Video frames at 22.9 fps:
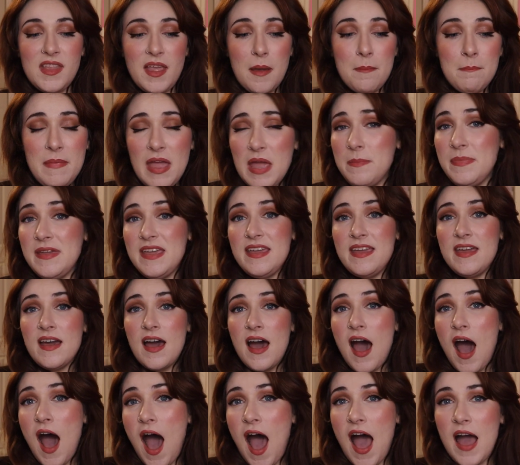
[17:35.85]
maybe
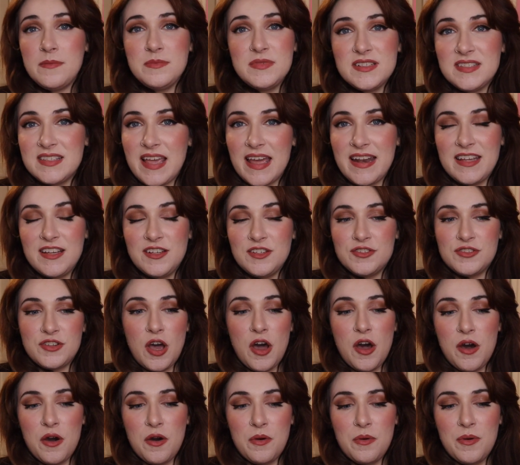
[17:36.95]
I'm just getting
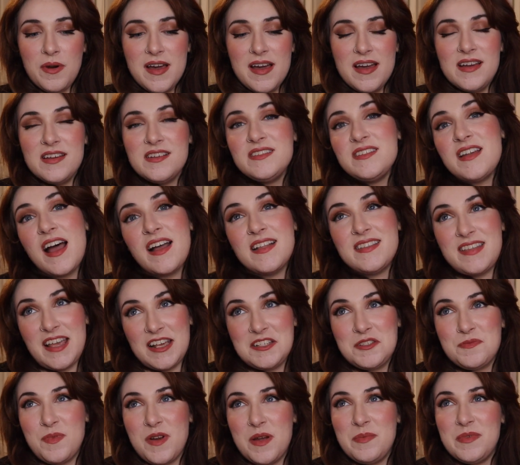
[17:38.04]
so not
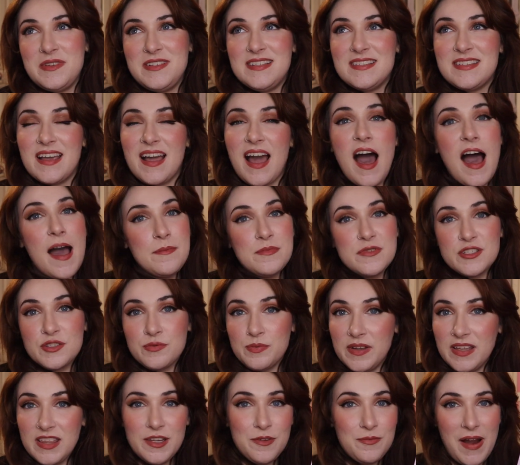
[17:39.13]
desperate, but she's like, I'm just
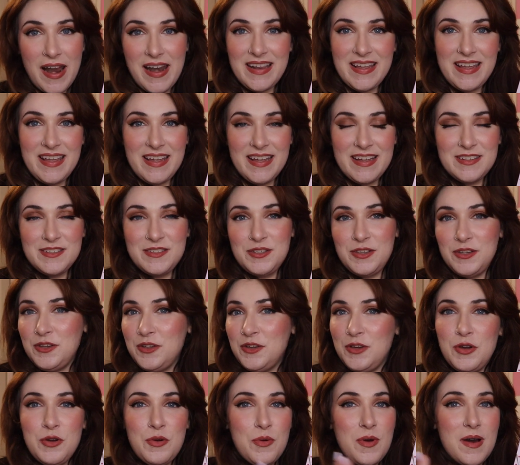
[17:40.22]
really ready
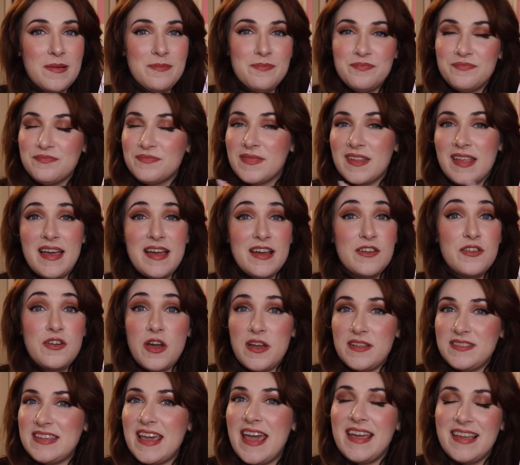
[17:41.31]
to
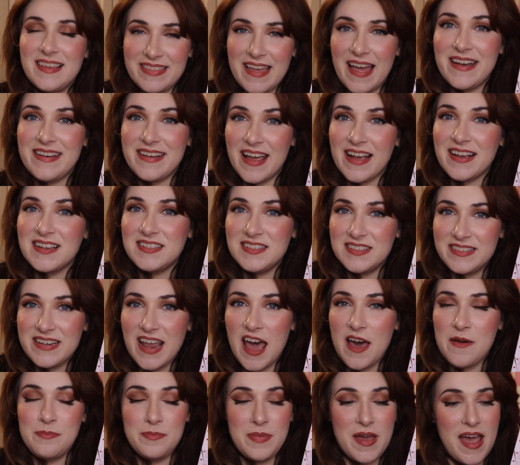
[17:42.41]
take that next
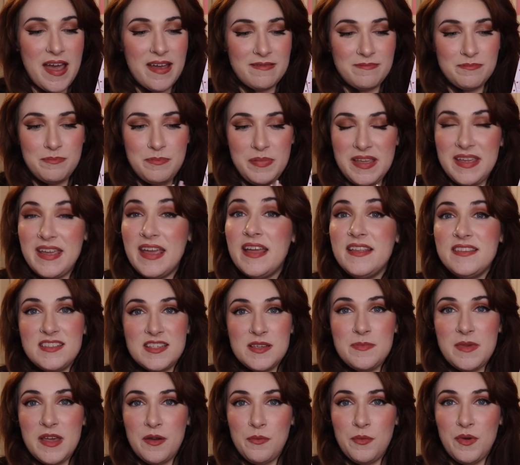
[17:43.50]
step and be
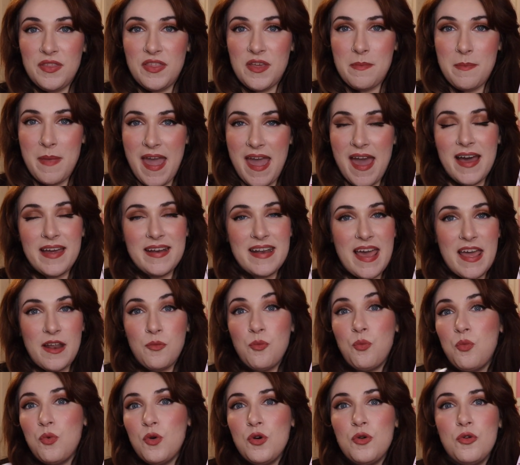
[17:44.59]
intimate with a man,
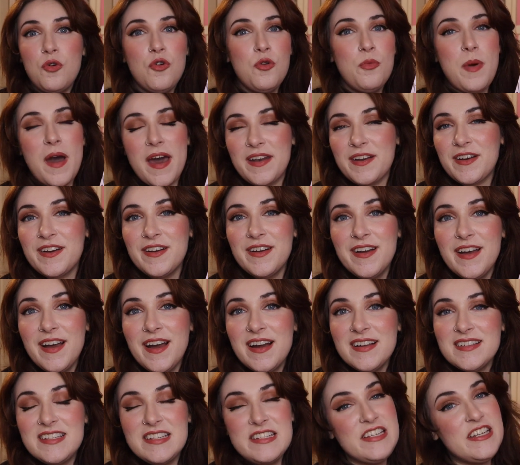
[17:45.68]
and who better
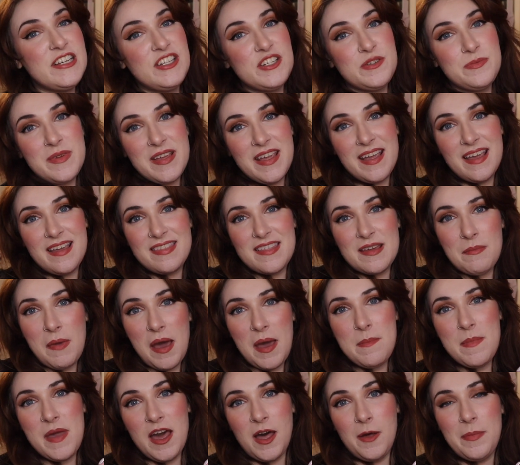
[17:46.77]
to teach me than my
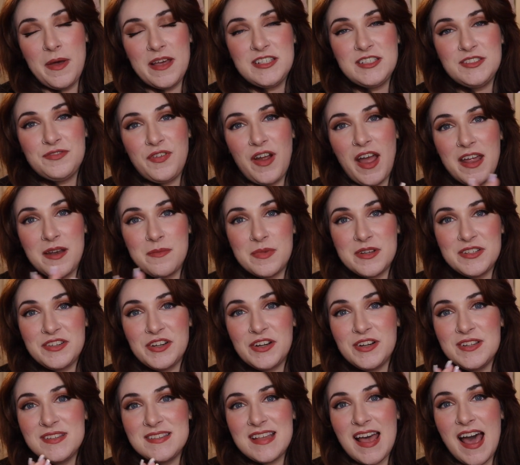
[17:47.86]
male best friend. But
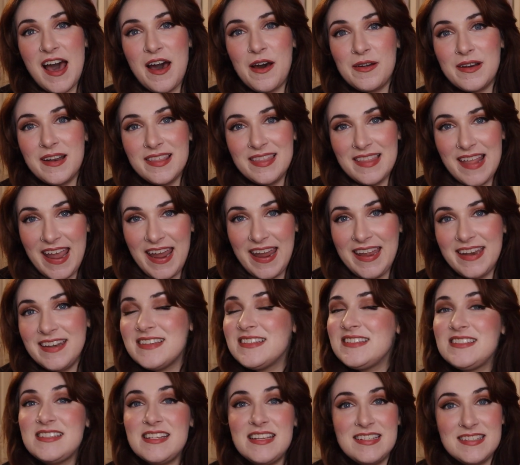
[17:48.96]
turns out Lane
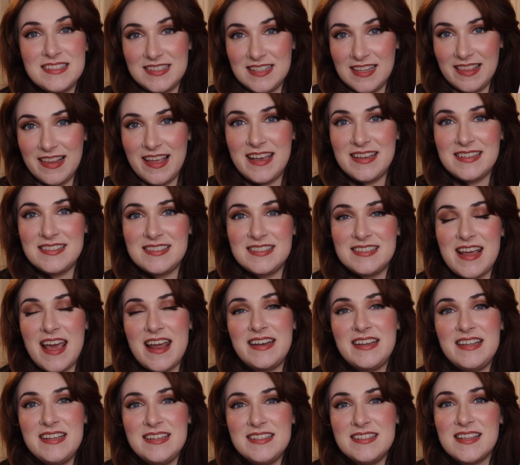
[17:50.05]
sees the list
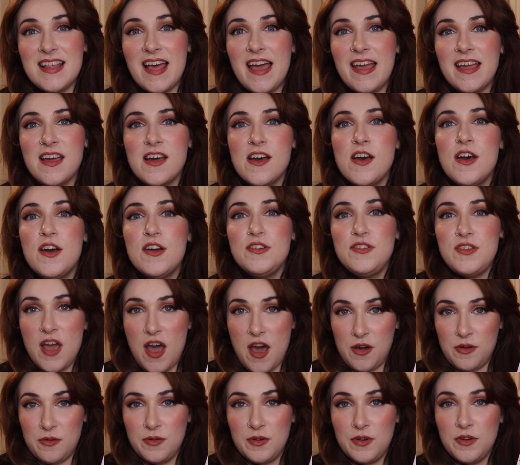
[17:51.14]
and he's like,
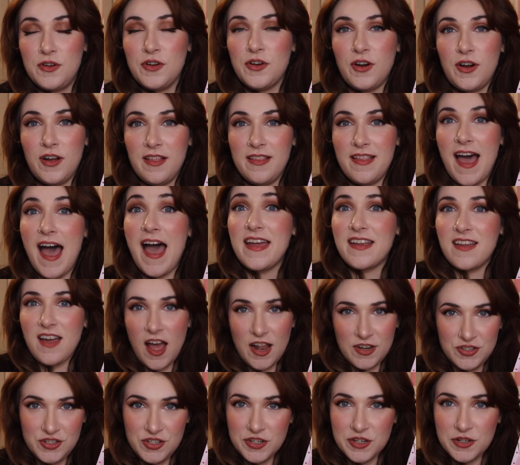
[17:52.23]
no, girl, I
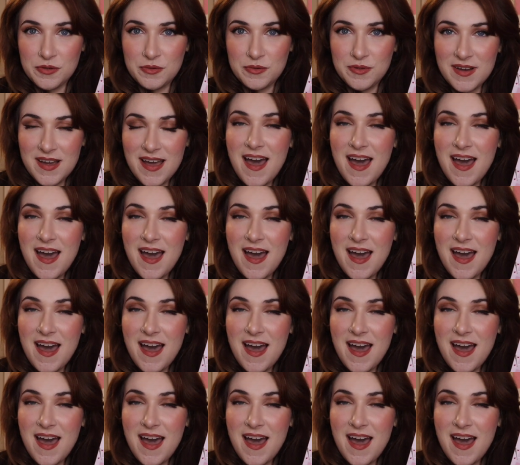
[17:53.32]
got you.